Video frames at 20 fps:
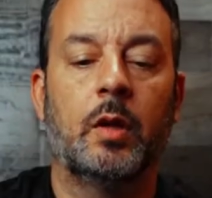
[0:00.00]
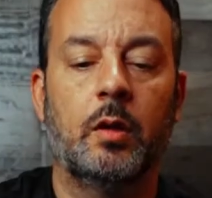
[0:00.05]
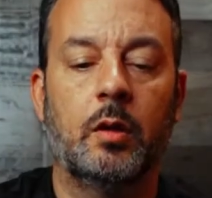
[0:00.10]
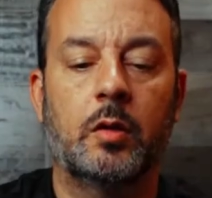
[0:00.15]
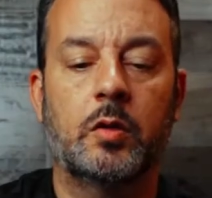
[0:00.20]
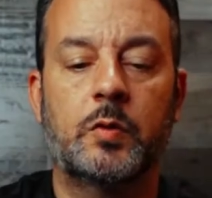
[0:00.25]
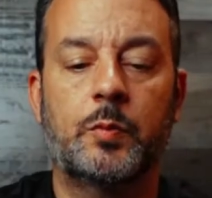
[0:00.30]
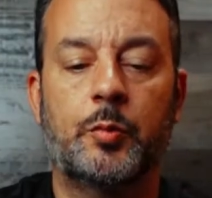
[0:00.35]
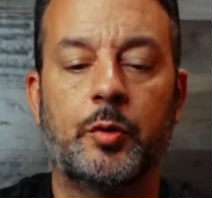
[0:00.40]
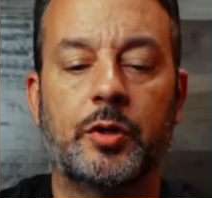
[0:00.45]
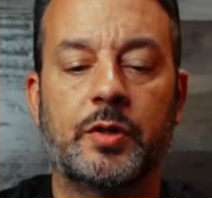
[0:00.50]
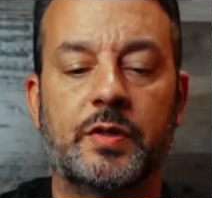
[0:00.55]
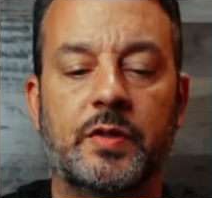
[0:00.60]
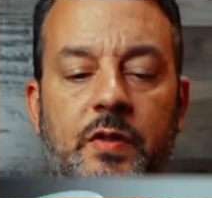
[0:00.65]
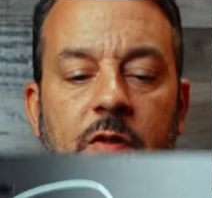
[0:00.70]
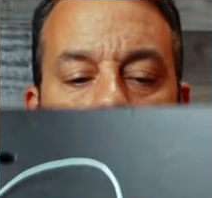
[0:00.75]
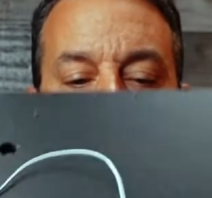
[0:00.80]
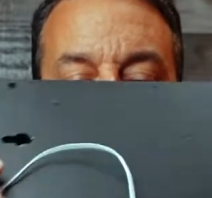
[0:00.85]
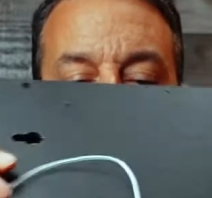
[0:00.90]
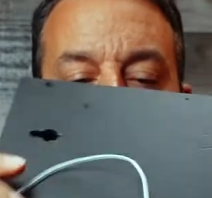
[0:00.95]
Springs
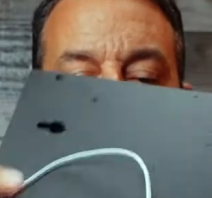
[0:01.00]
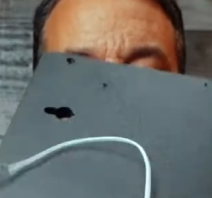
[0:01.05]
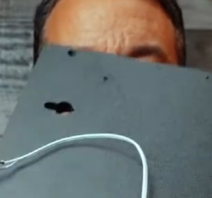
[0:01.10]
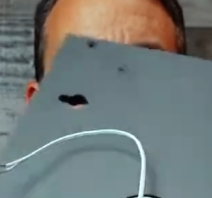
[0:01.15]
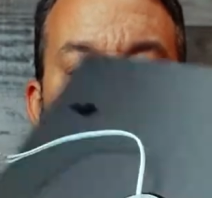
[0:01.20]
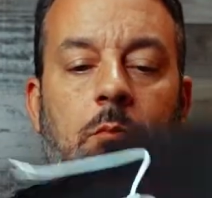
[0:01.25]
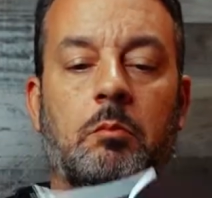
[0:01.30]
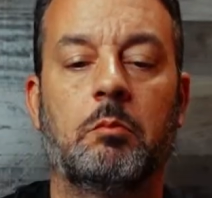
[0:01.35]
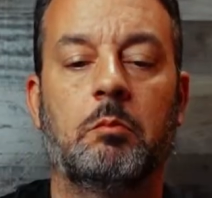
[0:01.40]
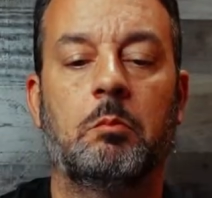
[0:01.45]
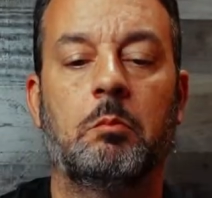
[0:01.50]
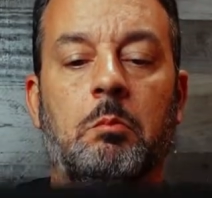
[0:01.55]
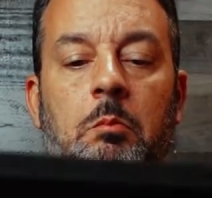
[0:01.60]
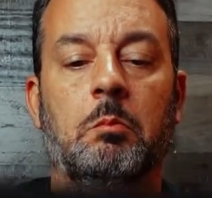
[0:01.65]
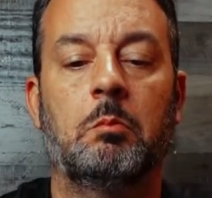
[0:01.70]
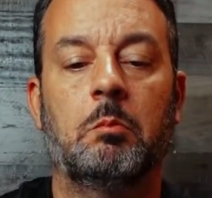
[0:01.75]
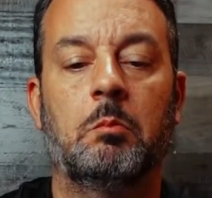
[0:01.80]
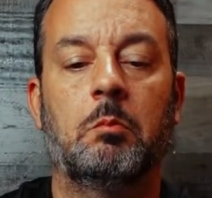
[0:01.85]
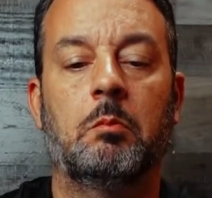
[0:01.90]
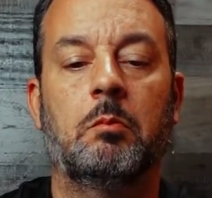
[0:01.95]
expand and
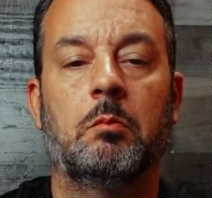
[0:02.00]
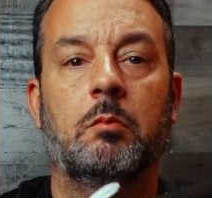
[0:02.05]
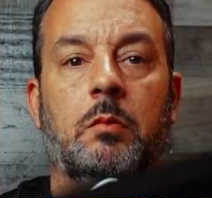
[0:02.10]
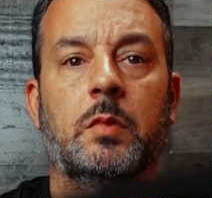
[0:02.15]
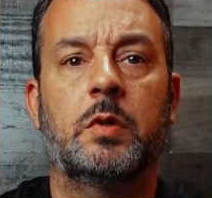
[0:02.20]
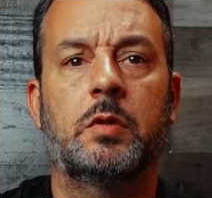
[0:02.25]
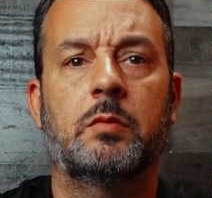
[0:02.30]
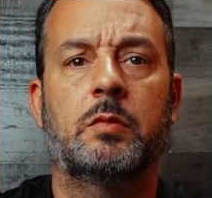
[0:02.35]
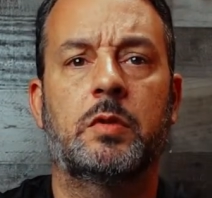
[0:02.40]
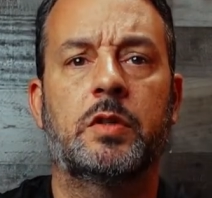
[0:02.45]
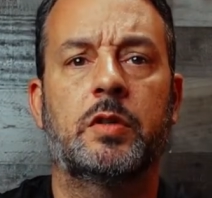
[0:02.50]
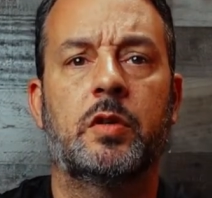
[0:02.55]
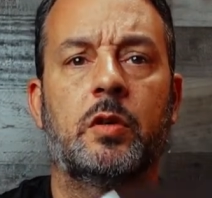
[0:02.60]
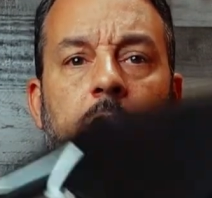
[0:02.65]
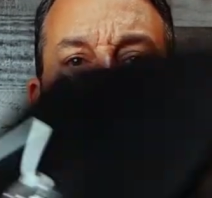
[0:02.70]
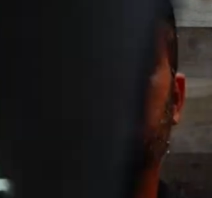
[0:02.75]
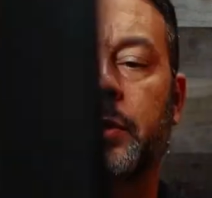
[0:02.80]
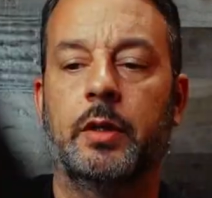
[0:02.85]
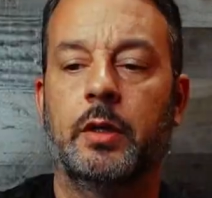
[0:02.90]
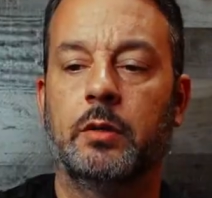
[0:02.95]
just
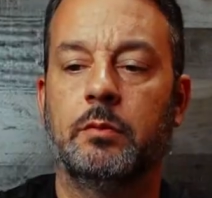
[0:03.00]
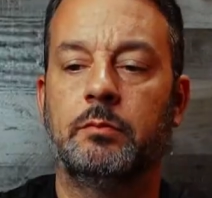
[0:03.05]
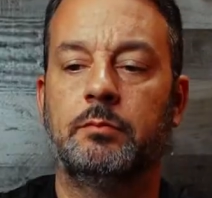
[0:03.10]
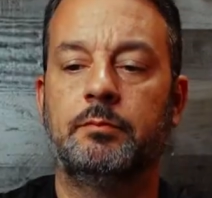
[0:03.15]
hold there.